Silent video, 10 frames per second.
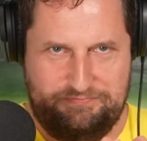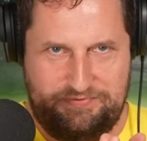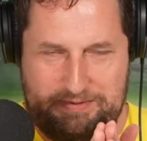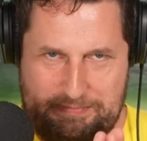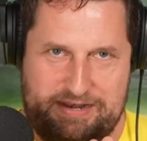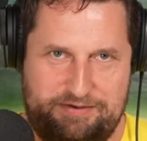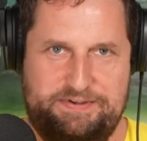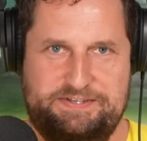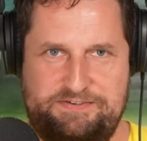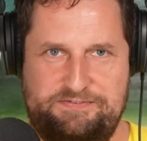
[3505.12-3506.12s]
for the
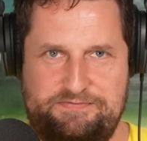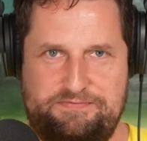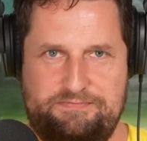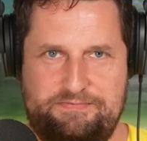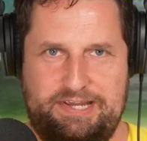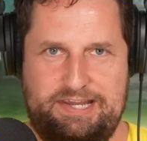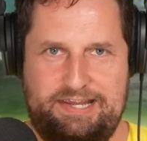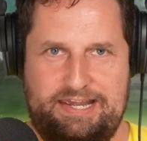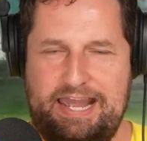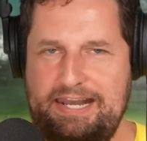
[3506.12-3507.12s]
benefit of
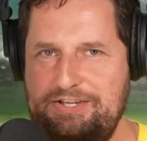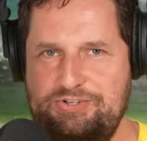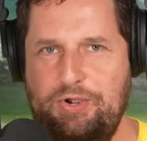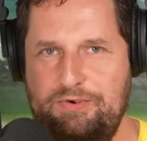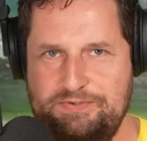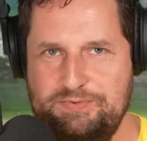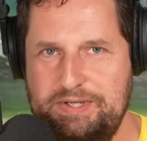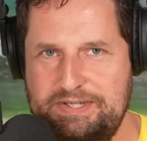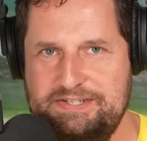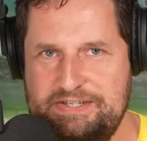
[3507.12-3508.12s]
any Jehovah's
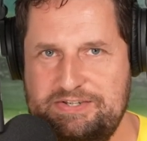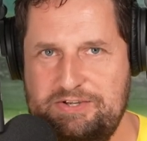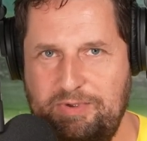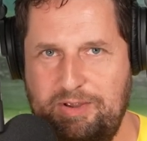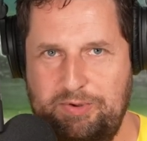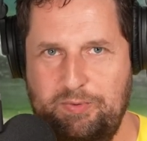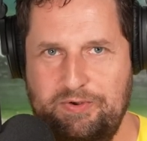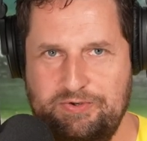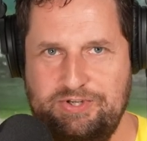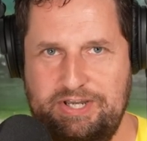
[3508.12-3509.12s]
Witnesses who might be
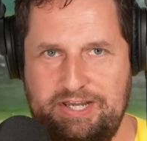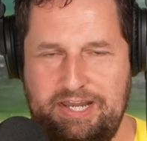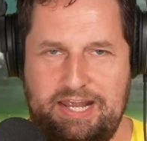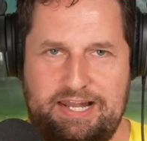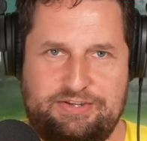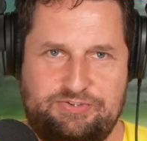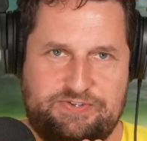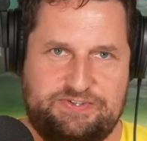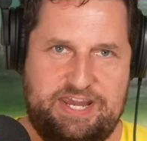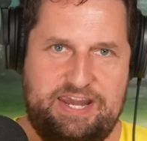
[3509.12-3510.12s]
watching, let's
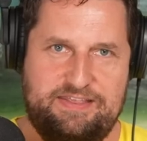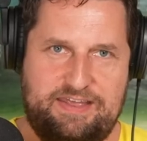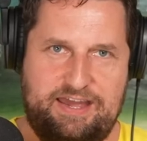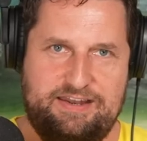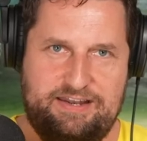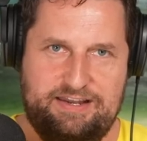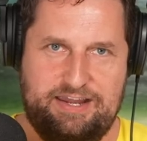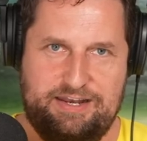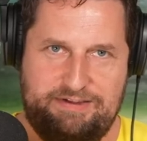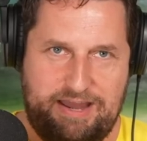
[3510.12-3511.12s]
just take that
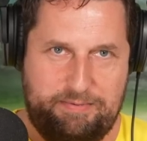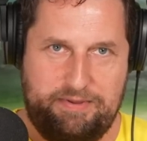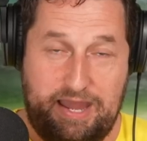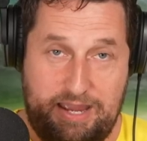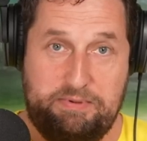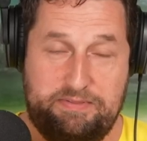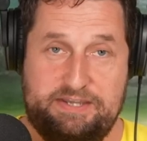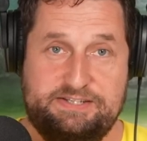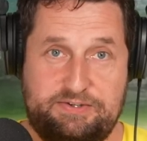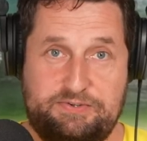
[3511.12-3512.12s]
kind of
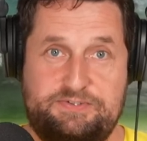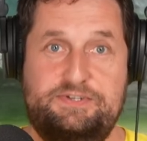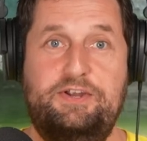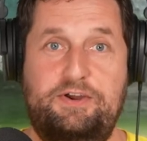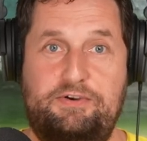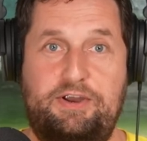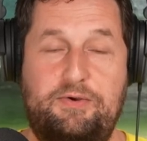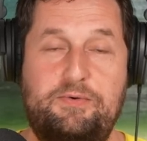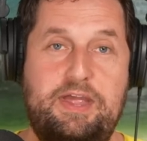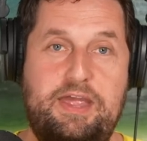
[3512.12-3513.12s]
hypothetical
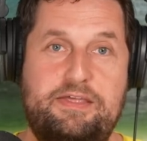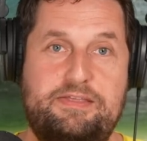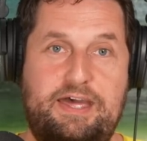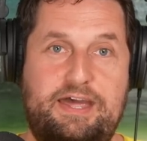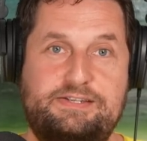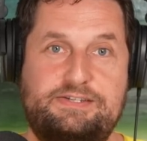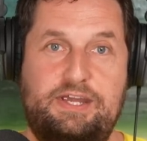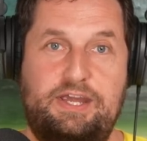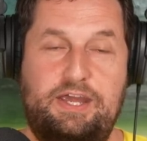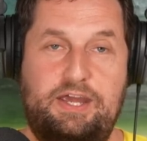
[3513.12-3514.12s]
scenario that
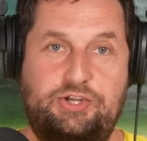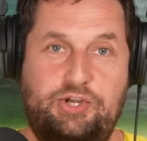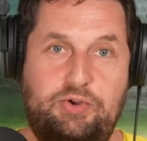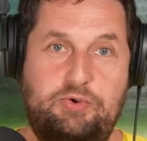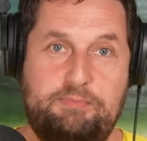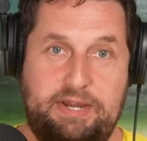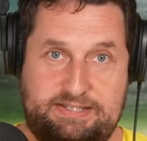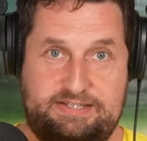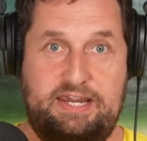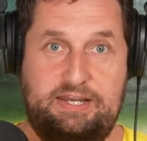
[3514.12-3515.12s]
you
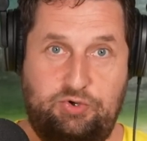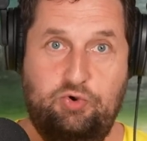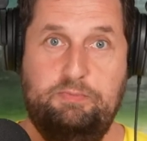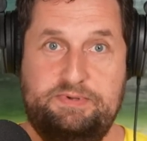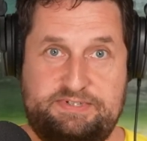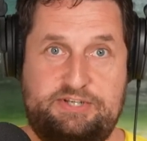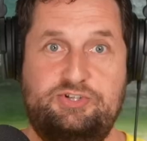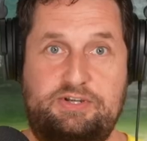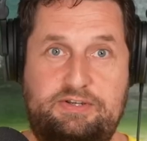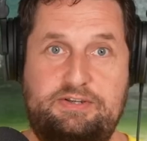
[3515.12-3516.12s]
maintain your
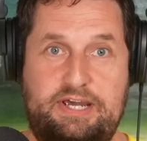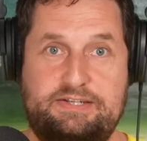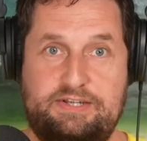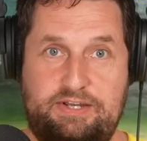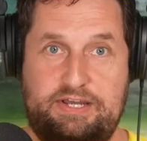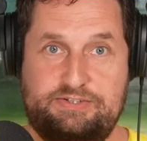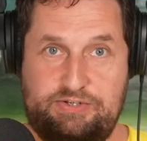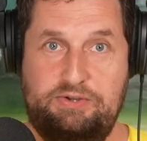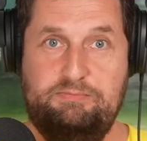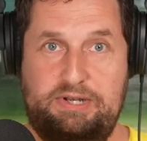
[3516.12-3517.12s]
position as an, as an
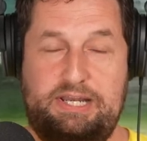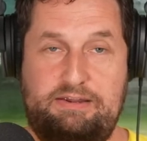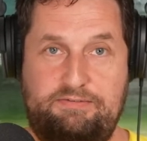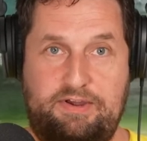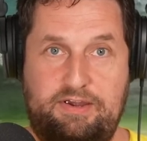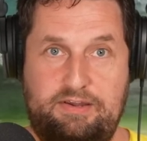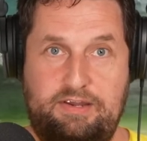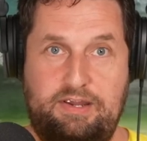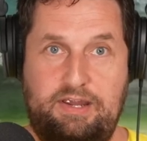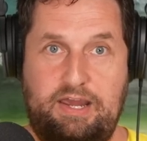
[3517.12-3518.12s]
unbeliever,
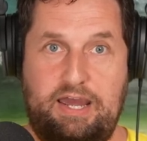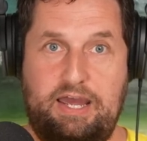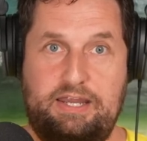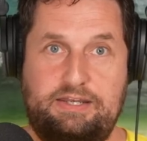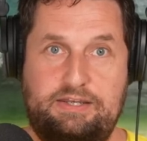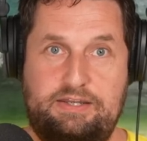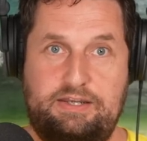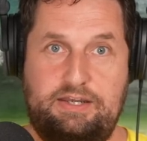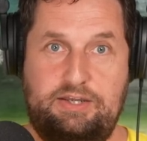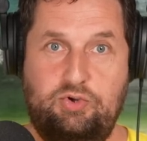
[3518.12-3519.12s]
and
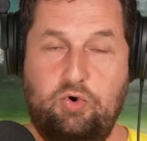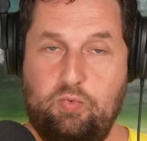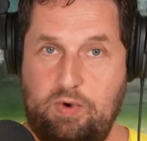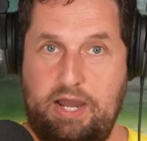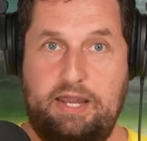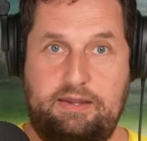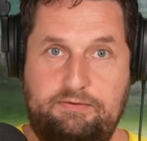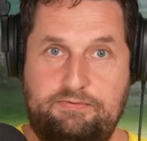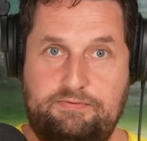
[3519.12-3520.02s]
your wife